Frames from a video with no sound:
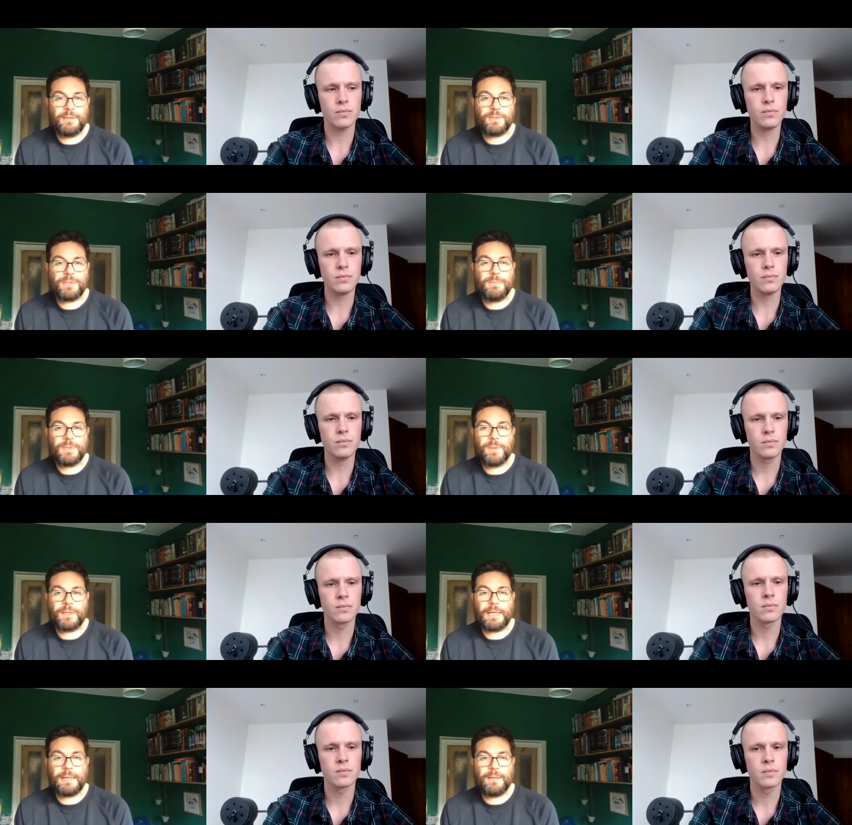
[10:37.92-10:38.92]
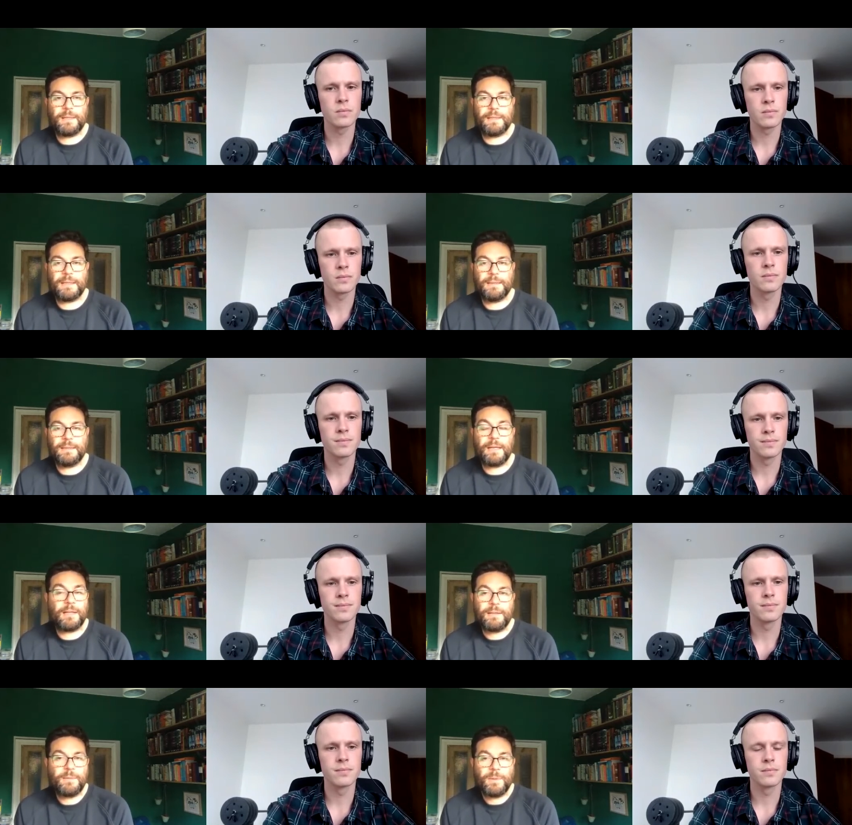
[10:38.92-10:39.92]
Speaker 1: does seem to work out like that. I,
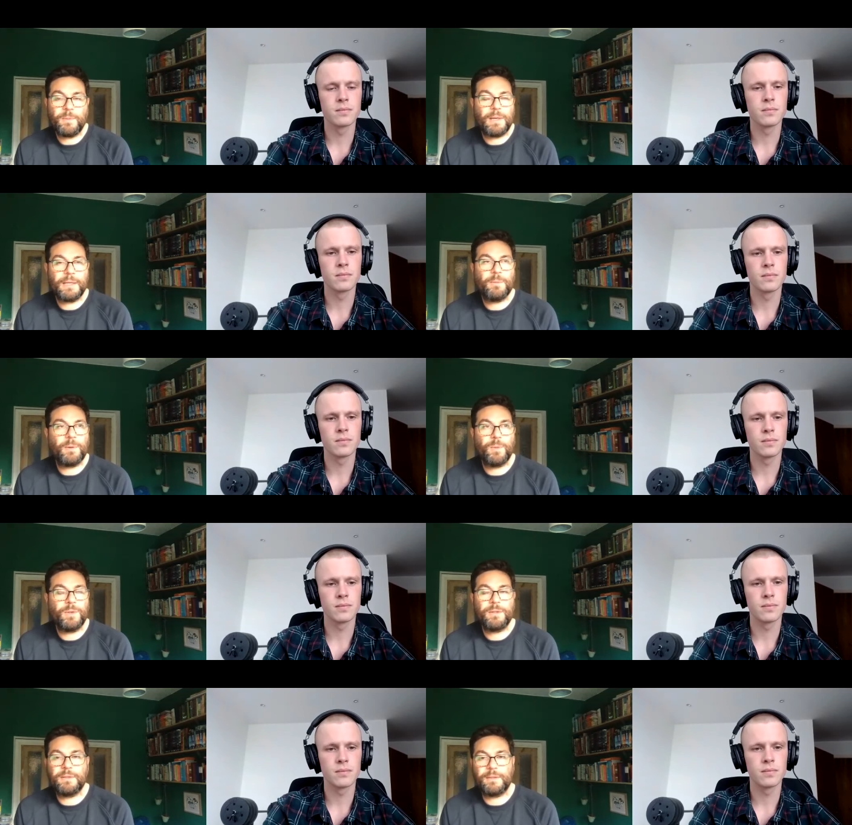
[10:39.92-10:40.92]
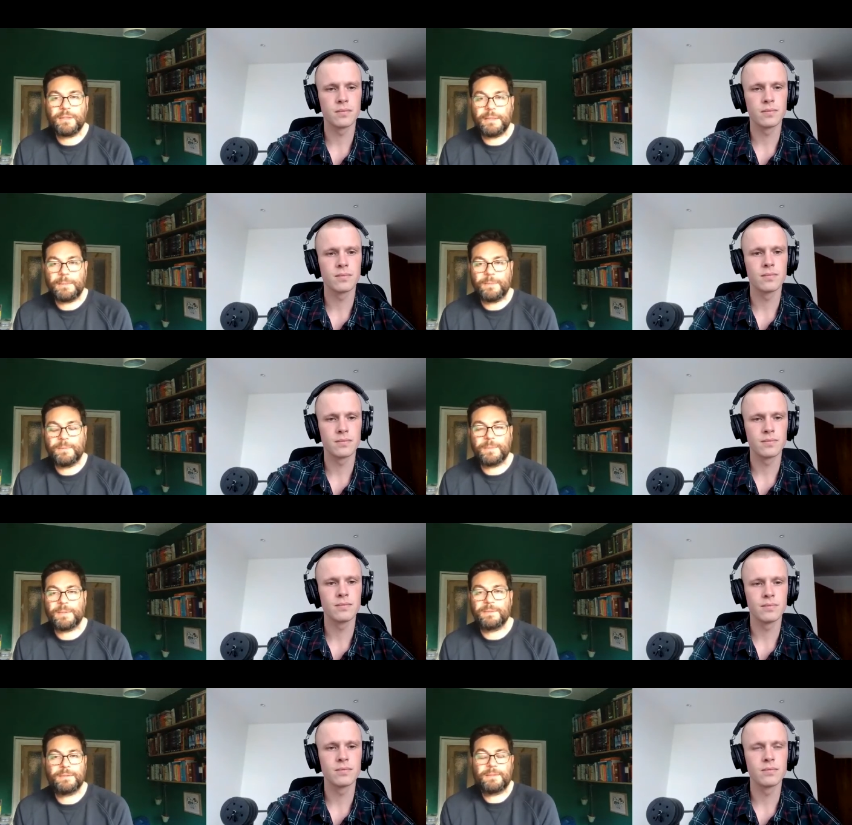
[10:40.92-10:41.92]
I don't know why anyone wouldn't, you know,
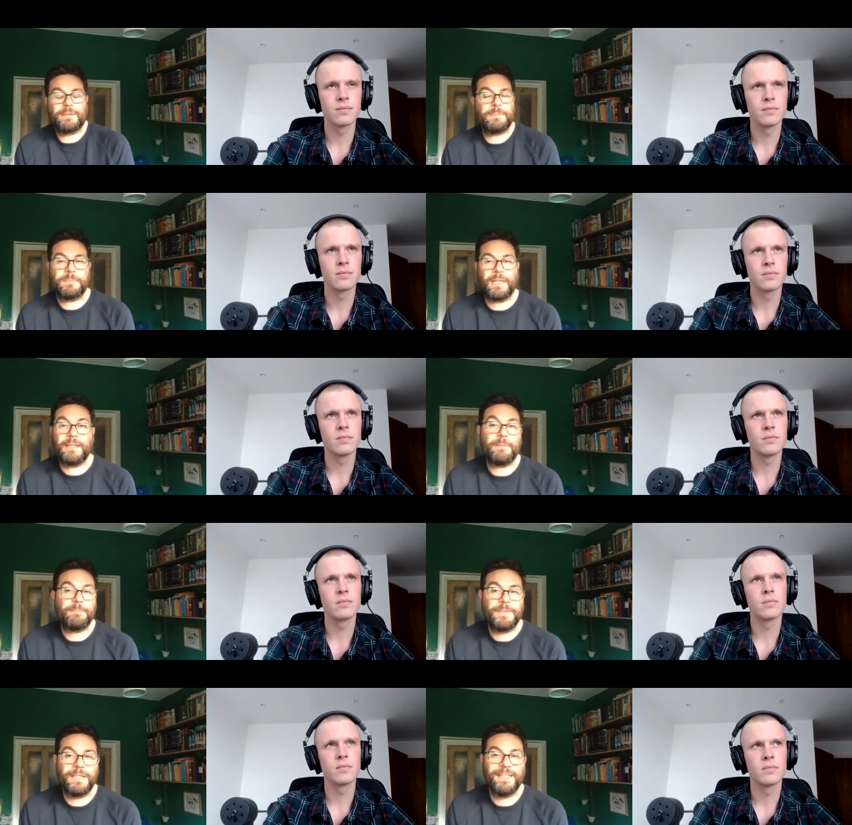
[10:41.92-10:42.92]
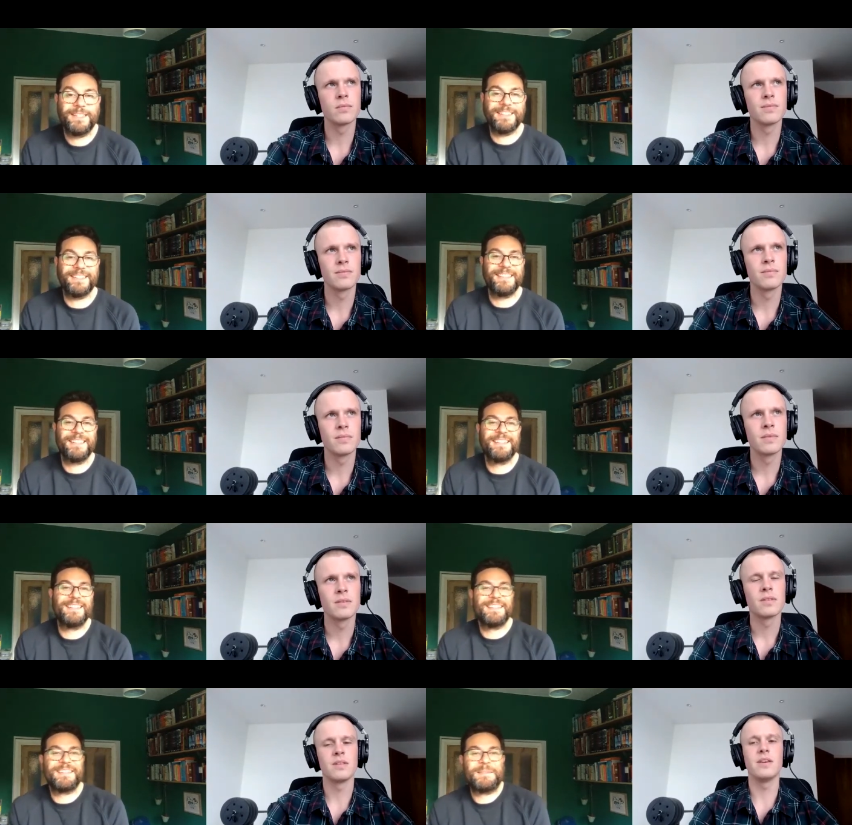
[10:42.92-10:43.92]
but they don't.
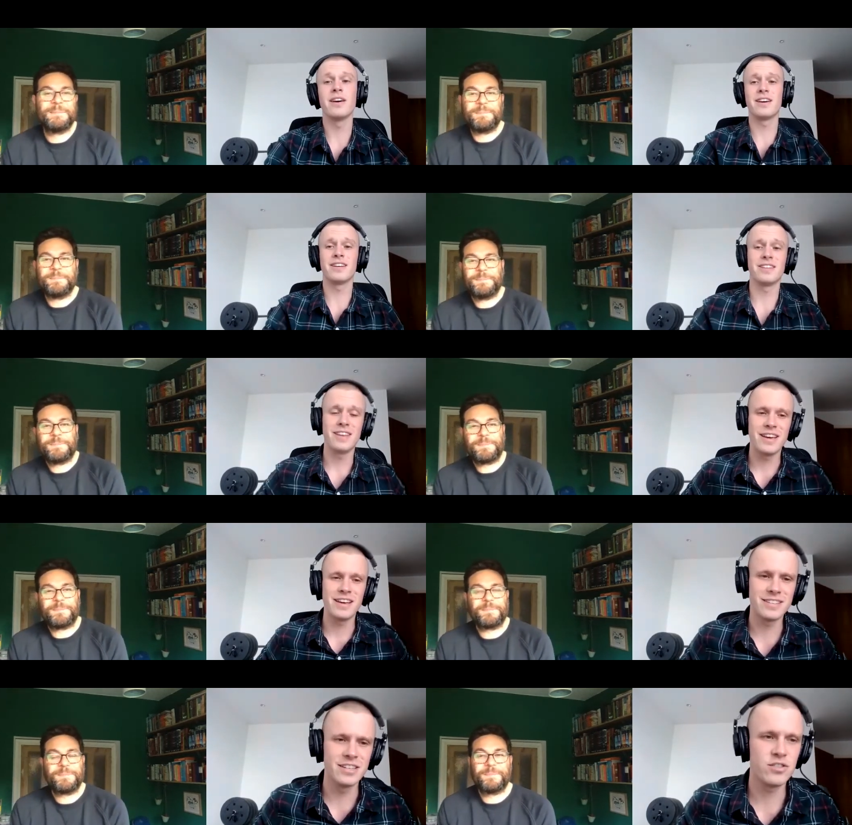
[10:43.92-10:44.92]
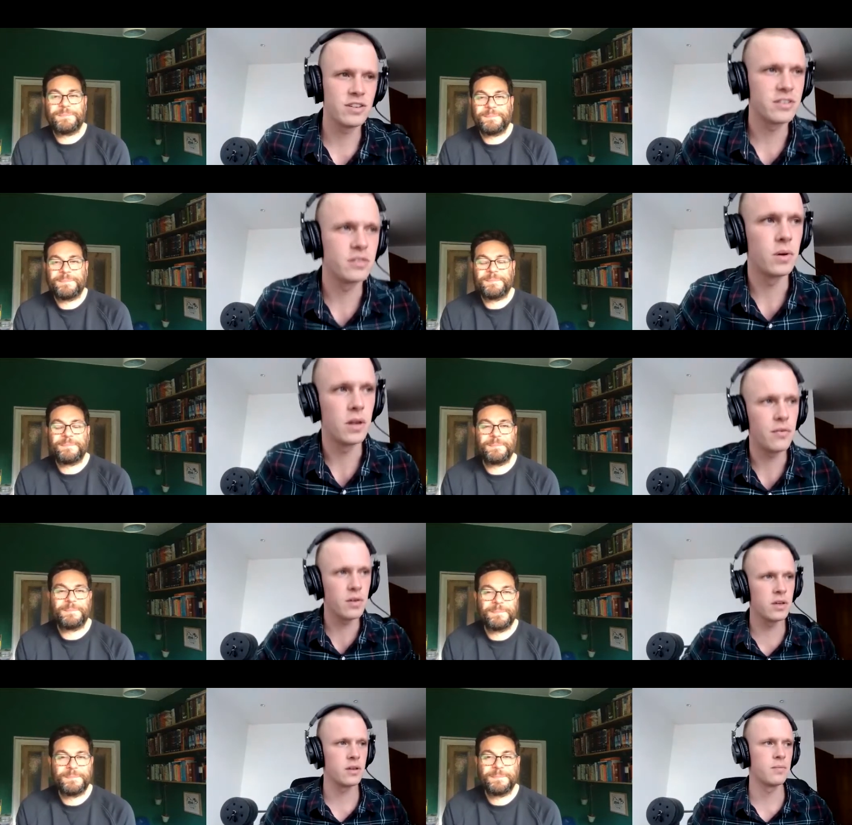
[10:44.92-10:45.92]
Speaker 2: Yeah, yeah, it's an interesting one. I
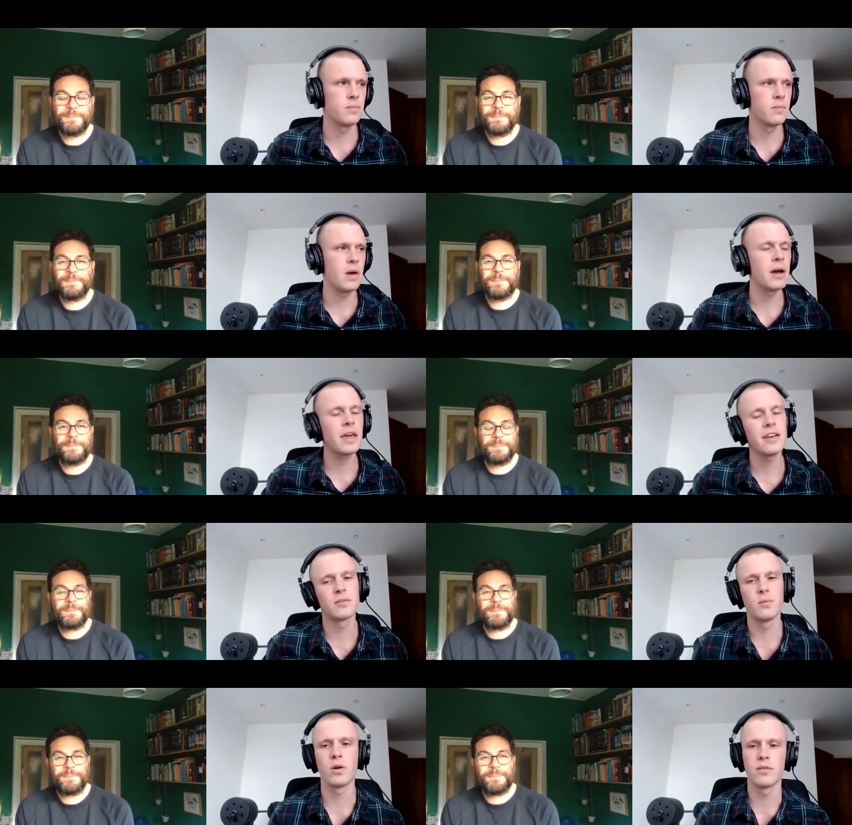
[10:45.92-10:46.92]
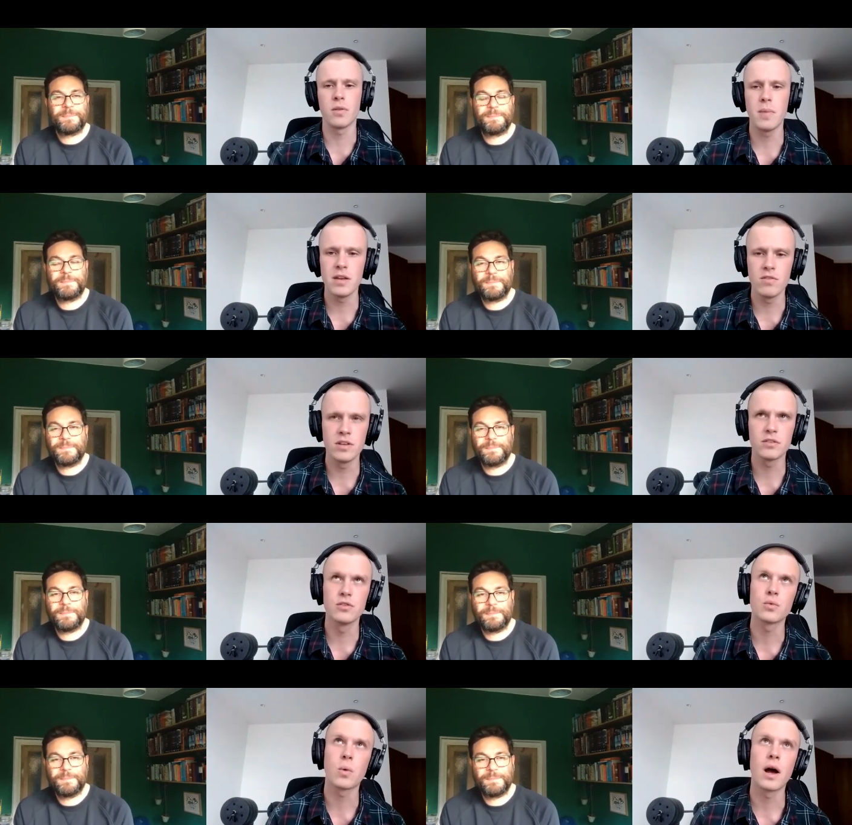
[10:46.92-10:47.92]
think, I guess one of the main
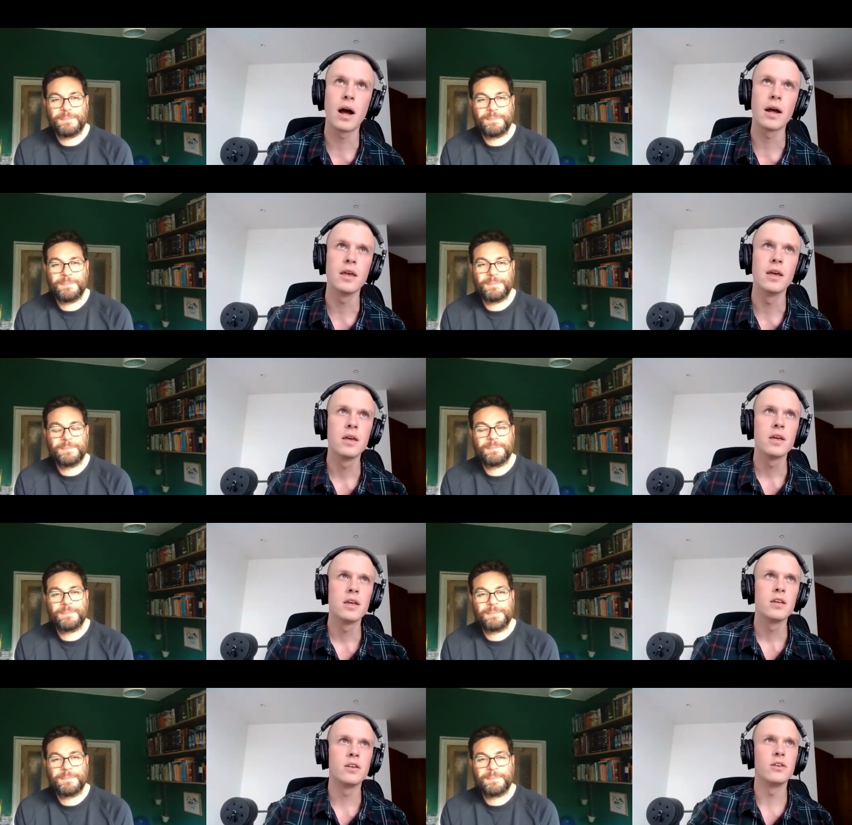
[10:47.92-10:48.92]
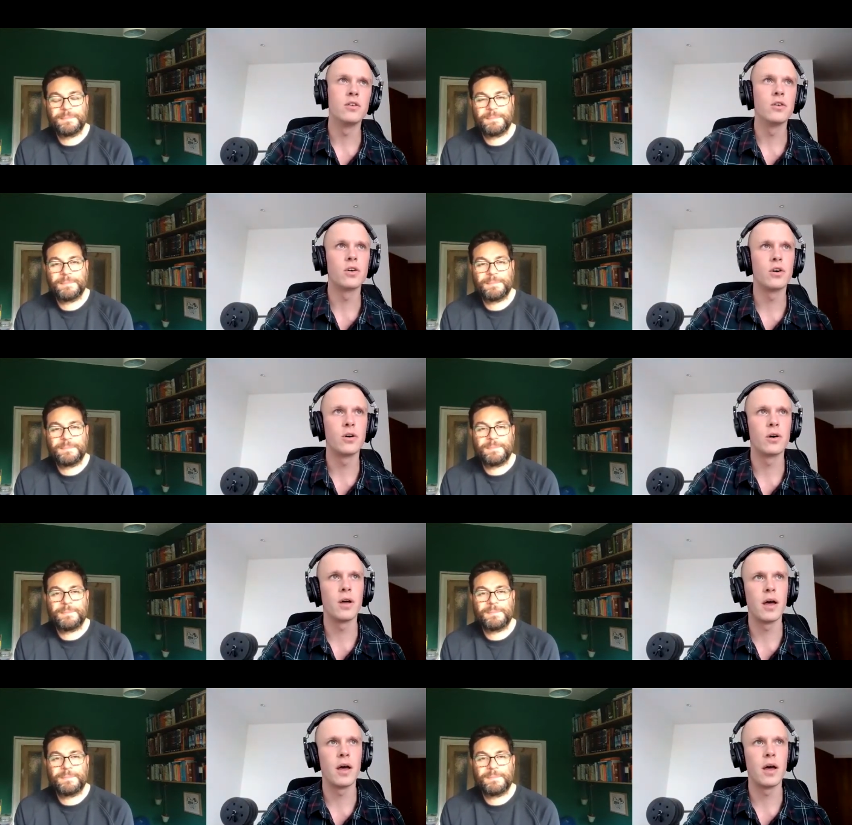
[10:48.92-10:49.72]
reasons why your,